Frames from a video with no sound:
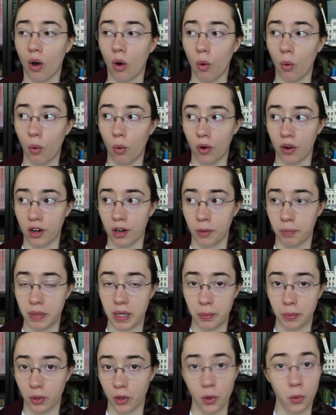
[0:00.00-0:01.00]
or
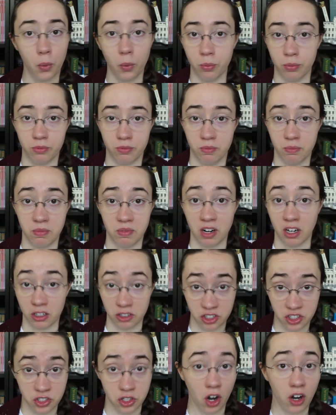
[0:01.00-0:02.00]
people who are
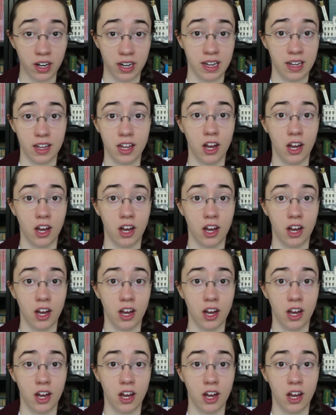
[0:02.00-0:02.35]
starting